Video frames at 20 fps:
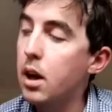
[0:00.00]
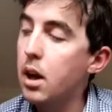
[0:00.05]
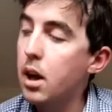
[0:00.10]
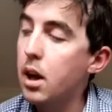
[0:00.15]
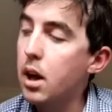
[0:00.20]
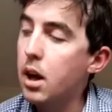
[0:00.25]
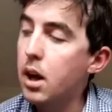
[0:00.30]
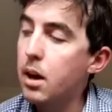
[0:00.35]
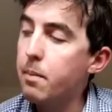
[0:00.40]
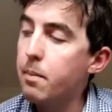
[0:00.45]

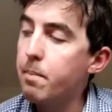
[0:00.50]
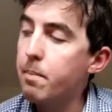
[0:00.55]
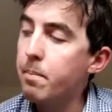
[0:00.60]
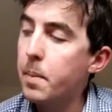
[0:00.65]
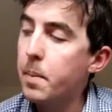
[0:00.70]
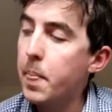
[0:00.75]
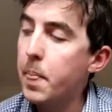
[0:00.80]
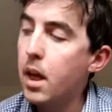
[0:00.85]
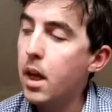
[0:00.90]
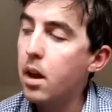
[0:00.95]

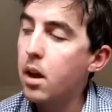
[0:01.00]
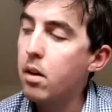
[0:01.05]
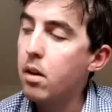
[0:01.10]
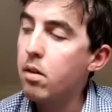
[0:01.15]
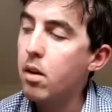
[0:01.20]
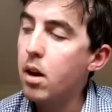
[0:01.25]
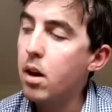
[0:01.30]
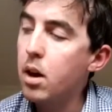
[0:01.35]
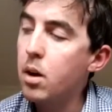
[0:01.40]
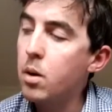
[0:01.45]
Um,
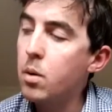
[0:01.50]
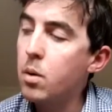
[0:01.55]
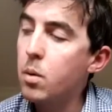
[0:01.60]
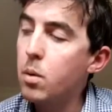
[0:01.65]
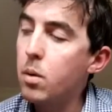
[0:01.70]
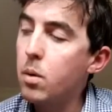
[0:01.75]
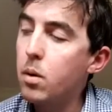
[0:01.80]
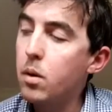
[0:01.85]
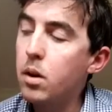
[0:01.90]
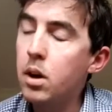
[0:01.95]
so
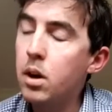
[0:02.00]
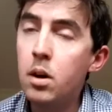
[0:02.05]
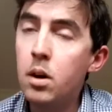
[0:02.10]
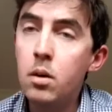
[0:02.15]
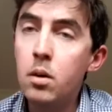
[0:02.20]
you